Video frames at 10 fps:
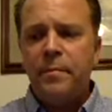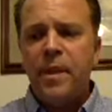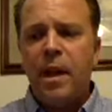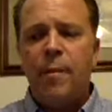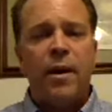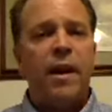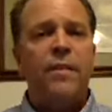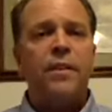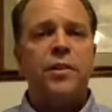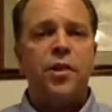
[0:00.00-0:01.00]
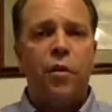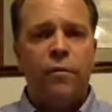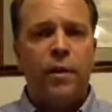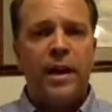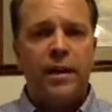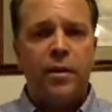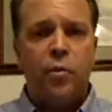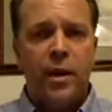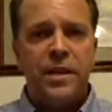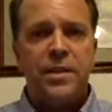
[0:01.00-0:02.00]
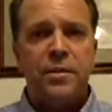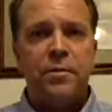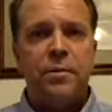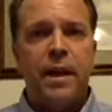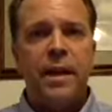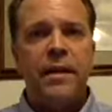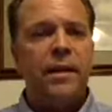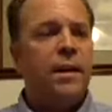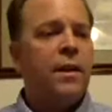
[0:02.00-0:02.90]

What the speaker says: about having the snowflake quiz, right?